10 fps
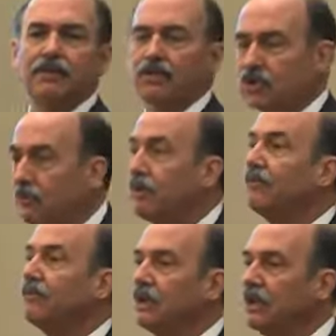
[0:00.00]
jump
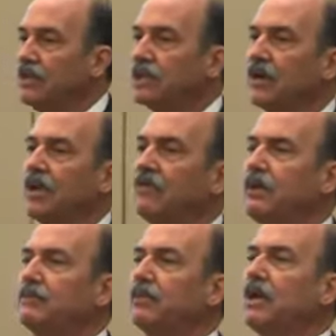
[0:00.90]
level meetings? How do you have
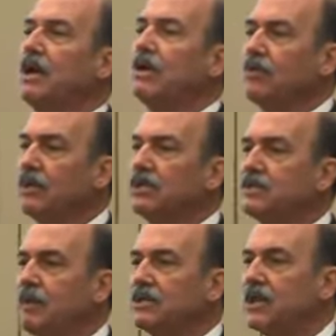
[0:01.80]
people really
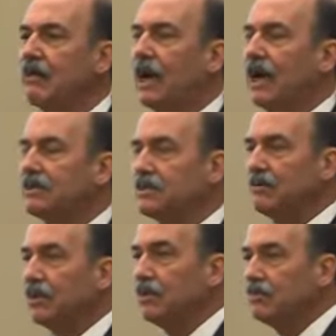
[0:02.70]
spend time? I had
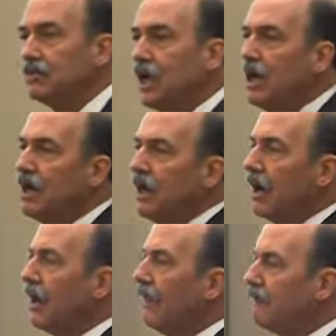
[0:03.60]
somebody who
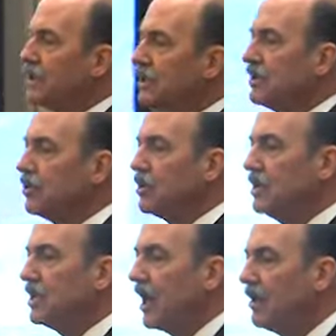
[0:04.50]
recently took the
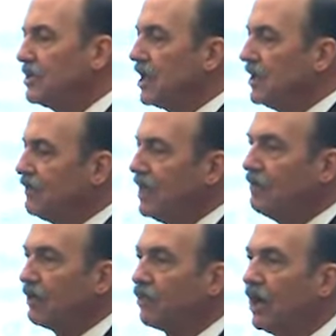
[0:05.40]
entire executive team
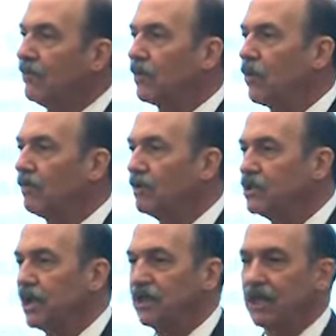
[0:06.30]
on a private corporate
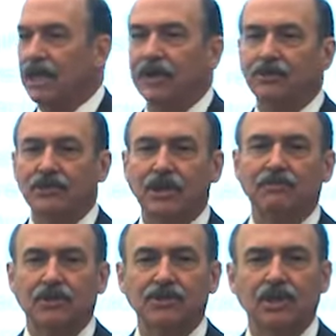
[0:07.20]
jet, and they got their ticket
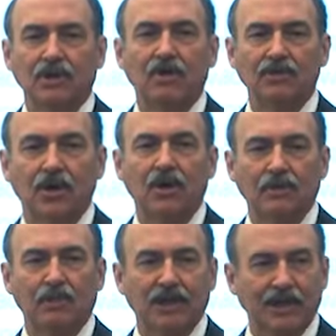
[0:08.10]
punched on going to all the
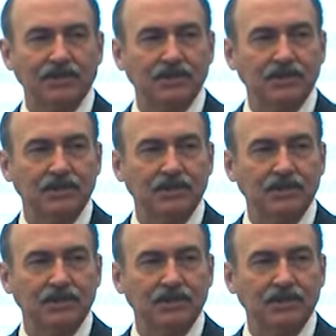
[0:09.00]
plants.